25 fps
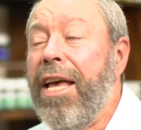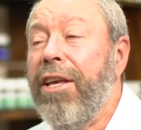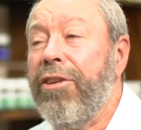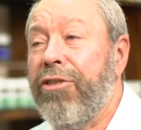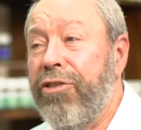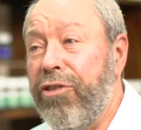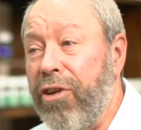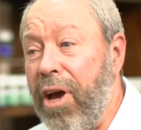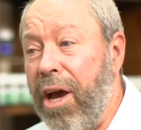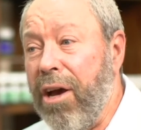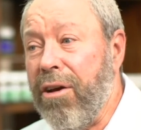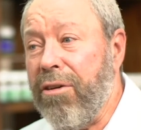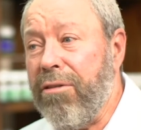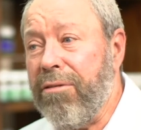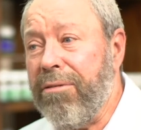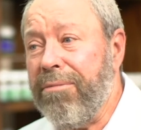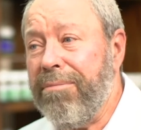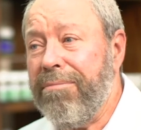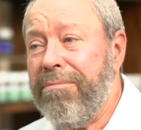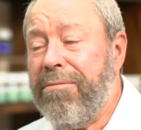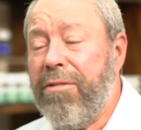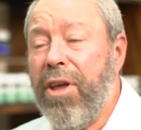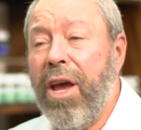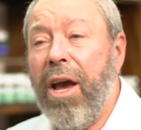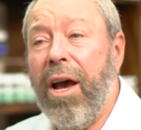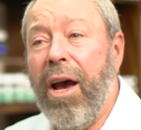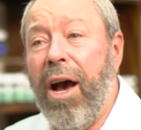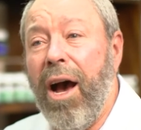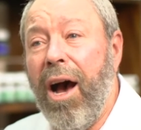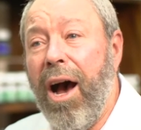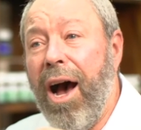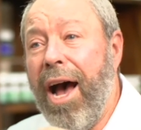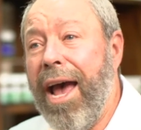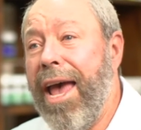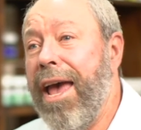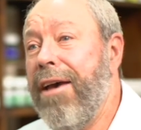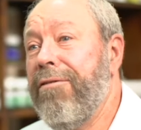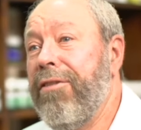So
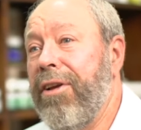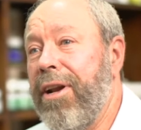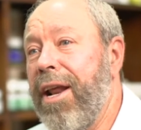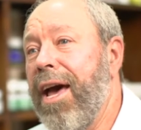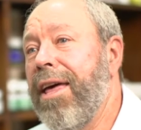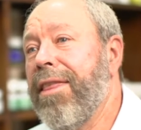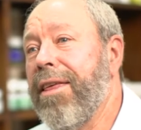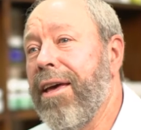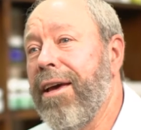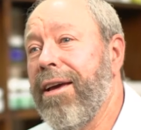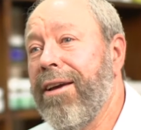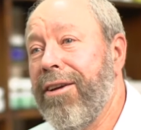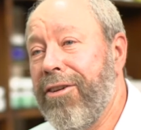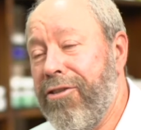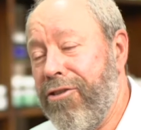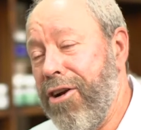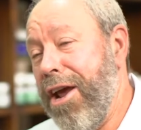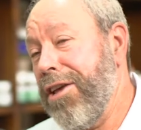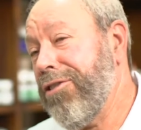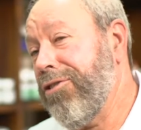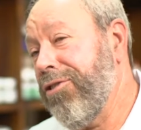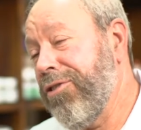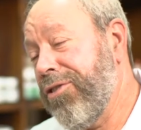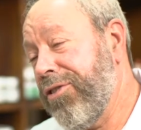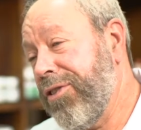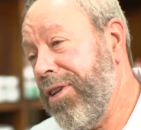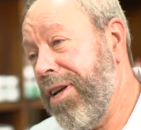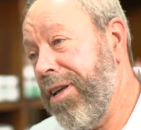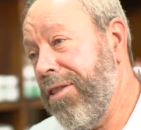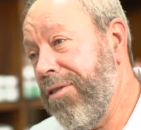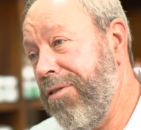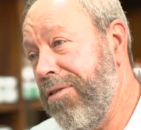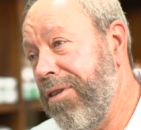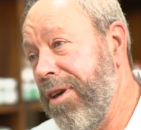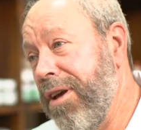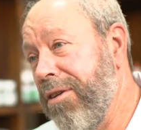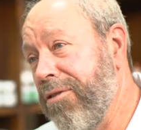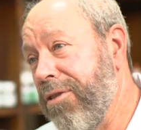I have another Krasenstein
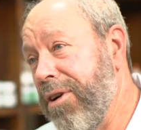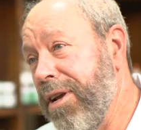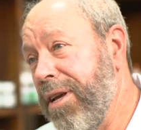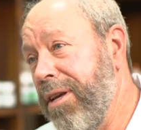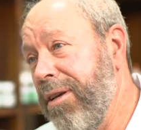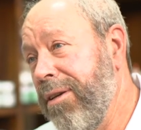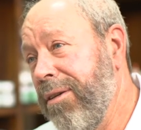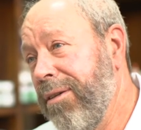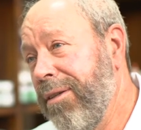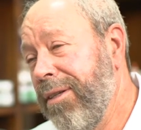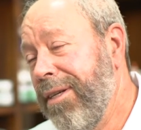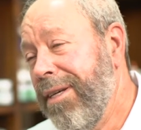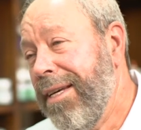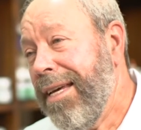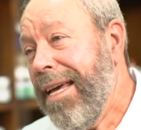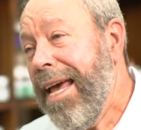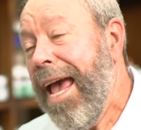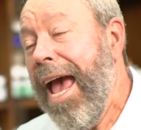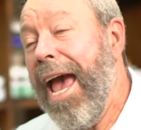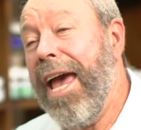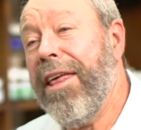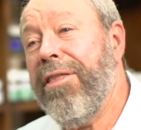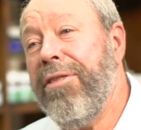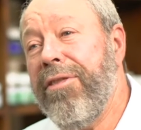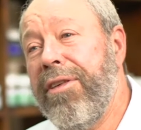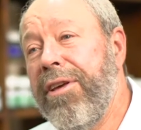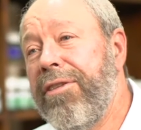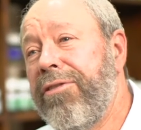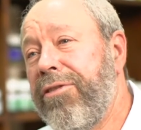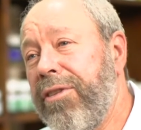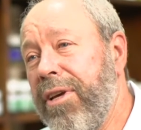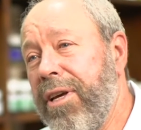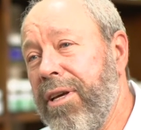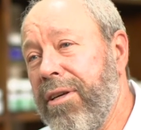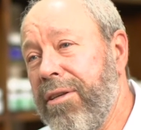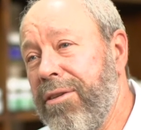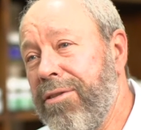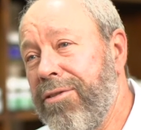theory, and this
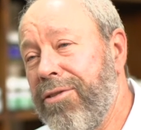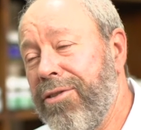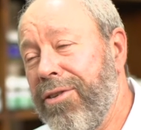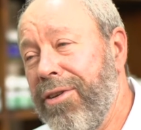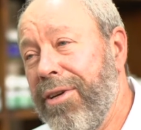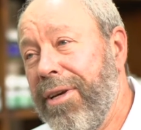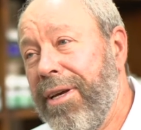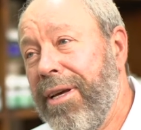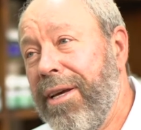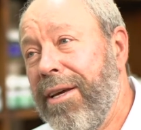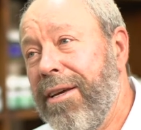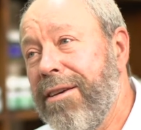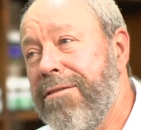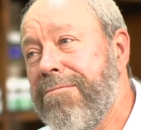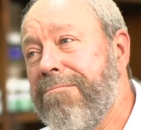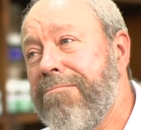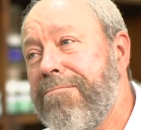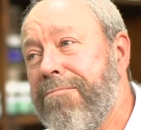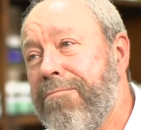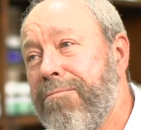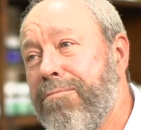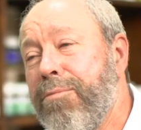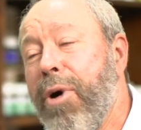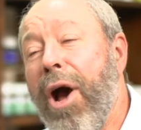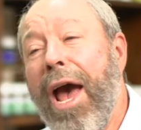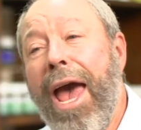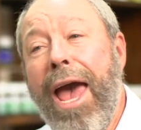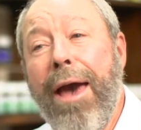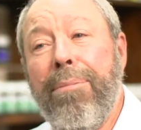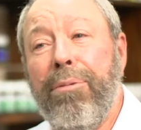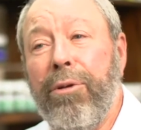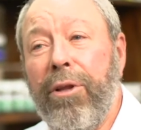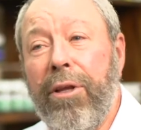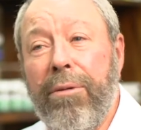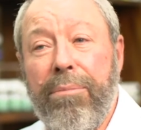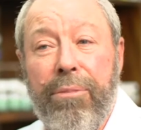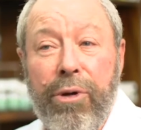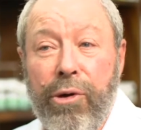is my
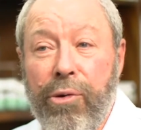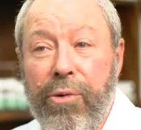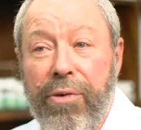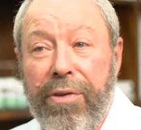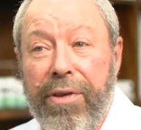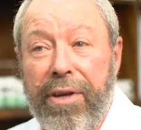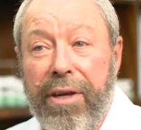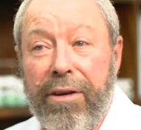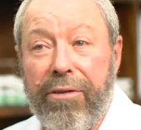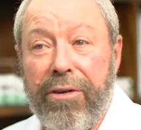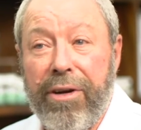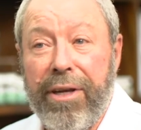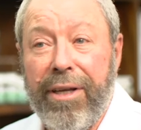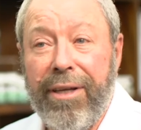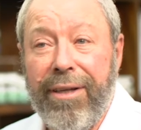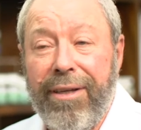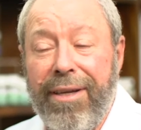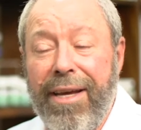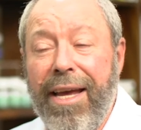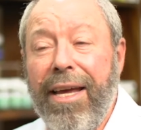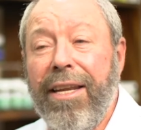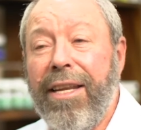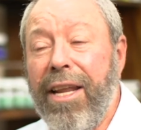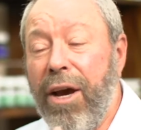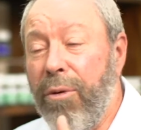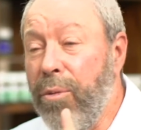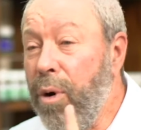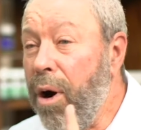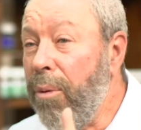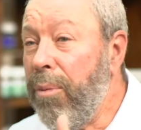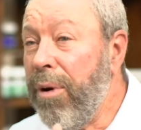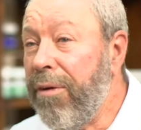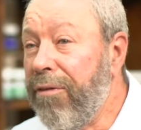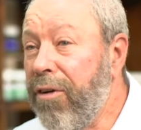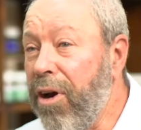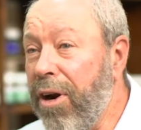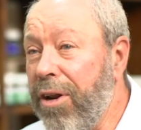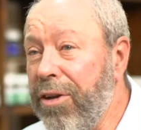apple and milk theory. Now what
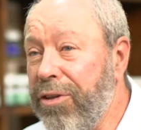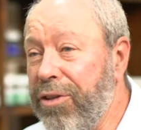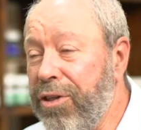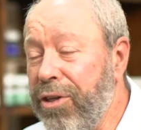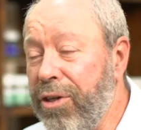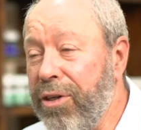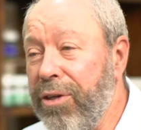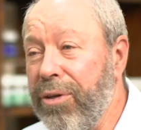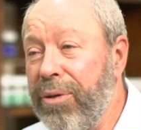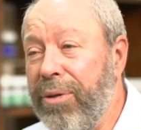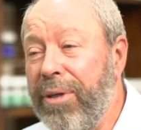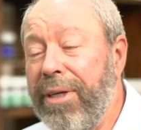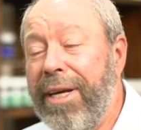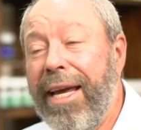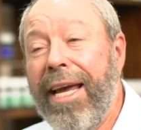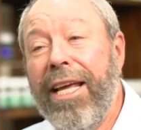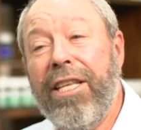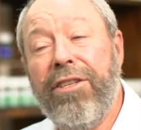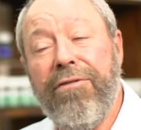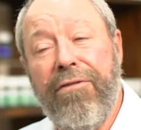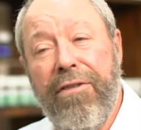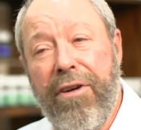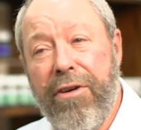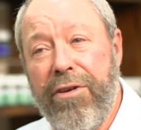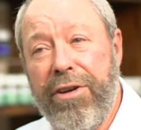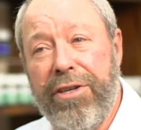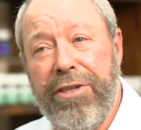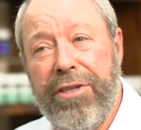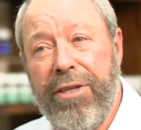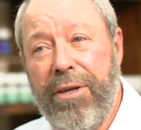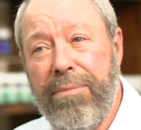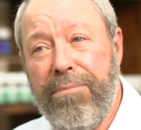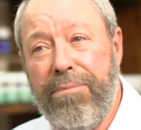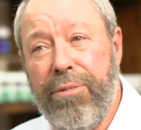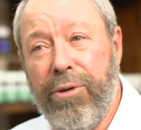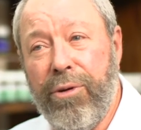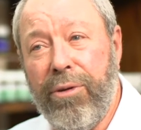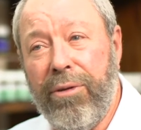we've got to do, it's very
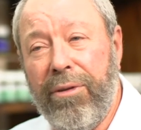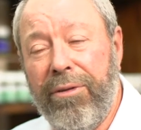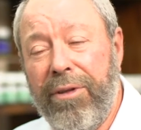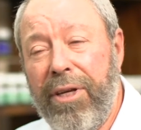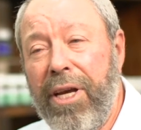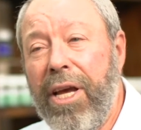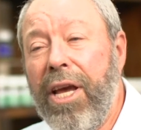simple.